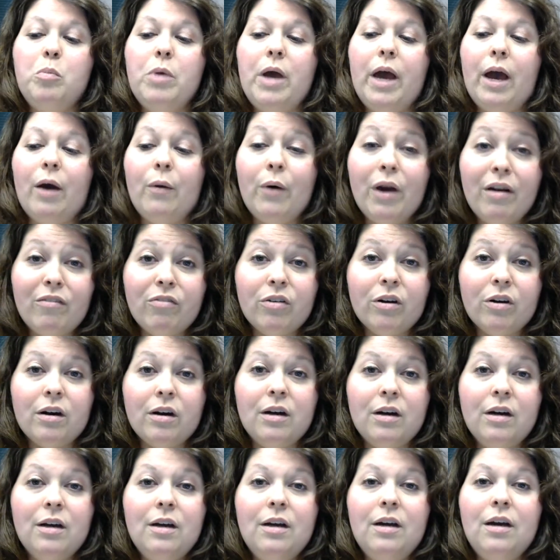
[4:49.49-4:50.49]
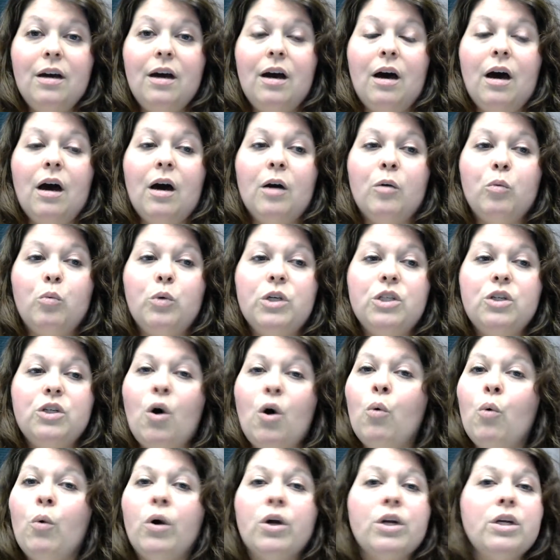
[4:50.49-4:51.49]
However, we
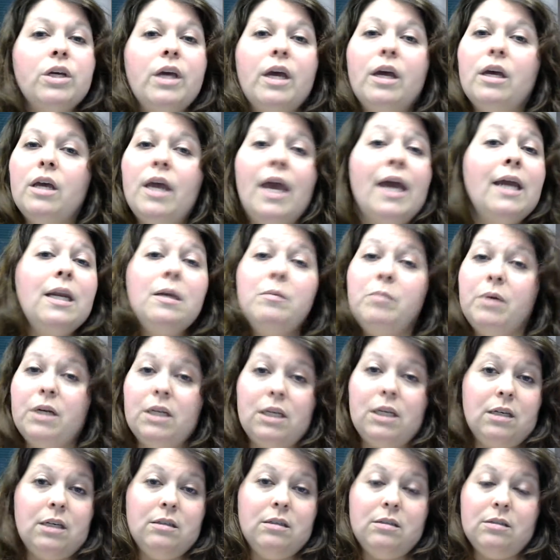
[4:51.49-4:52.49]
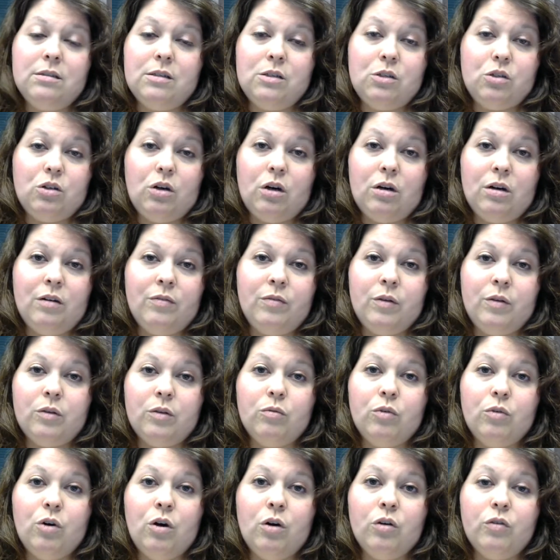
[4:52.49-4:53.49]
don't want anybody to start off on
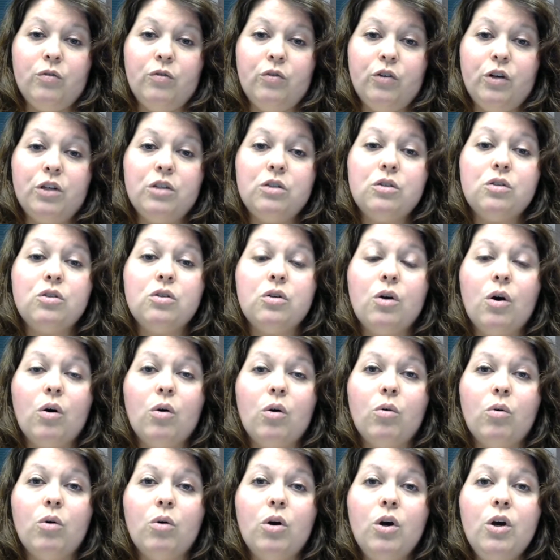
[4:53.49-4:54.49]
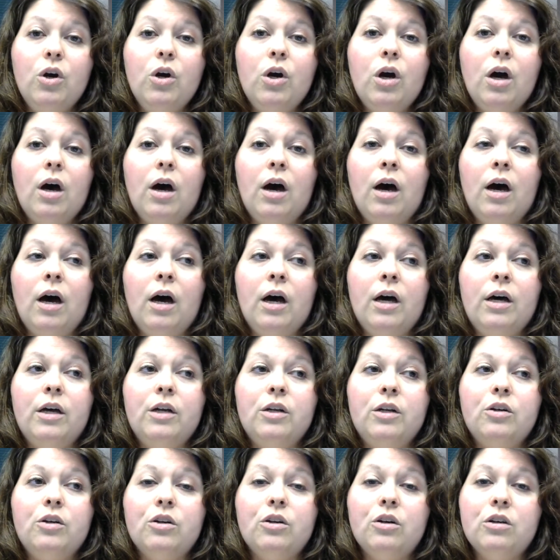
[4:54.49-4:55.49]
the wrong foot. So
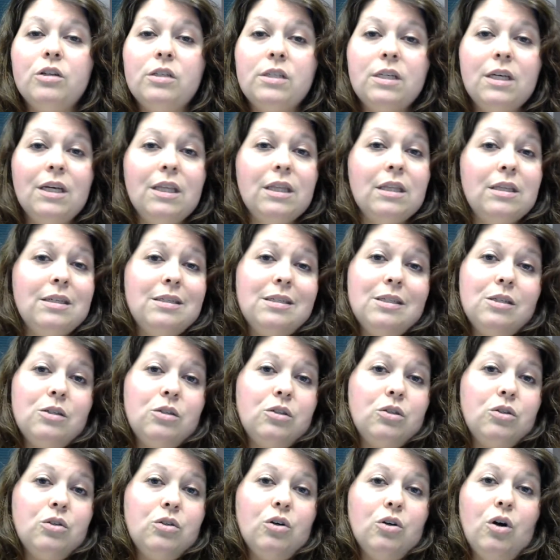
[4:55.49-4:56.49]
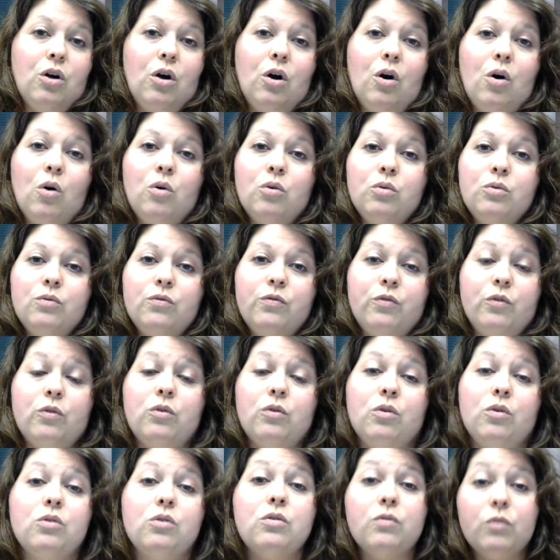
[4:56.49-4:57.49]
nursing, this is your own, for
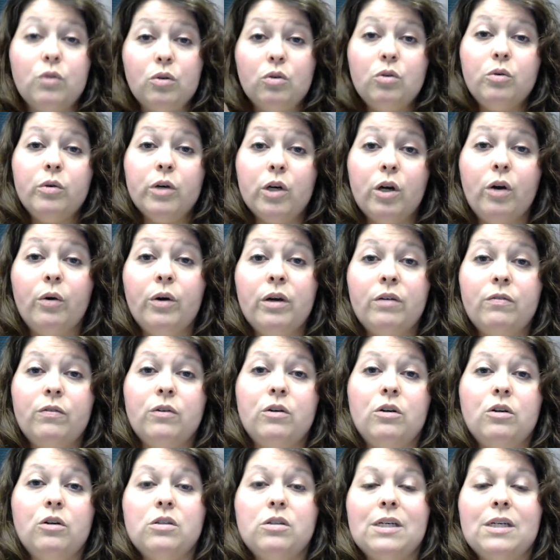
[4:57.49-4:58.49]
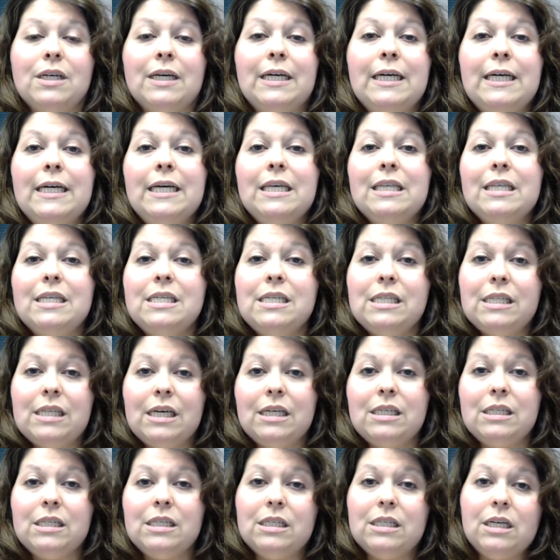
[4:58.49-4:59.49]
those of you who are going for nursing, this
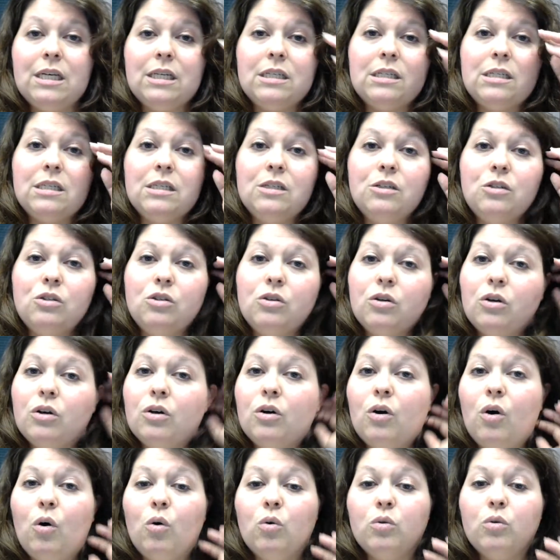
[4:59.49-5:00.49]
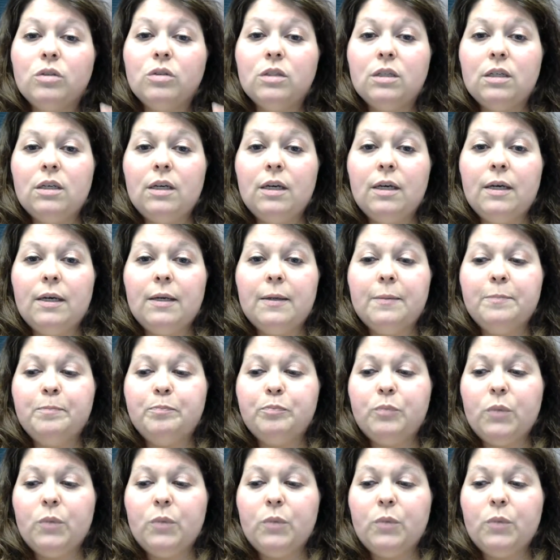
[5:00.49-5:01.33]
HESI test is your only